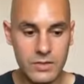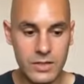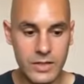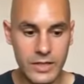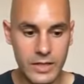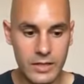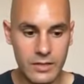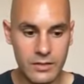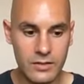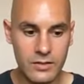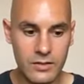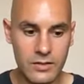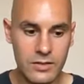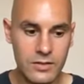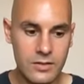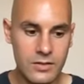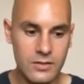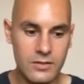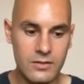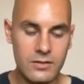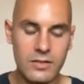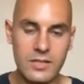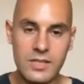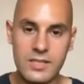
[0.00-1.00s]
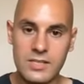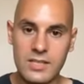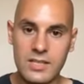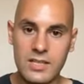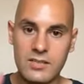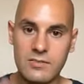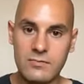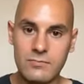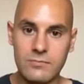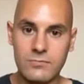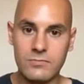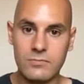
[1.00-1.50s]
Like, is
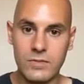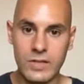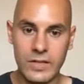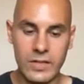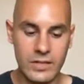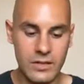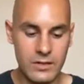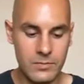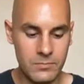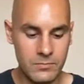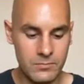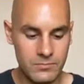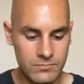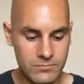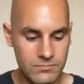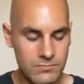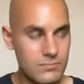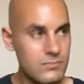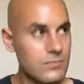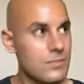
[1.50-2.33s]
there like, am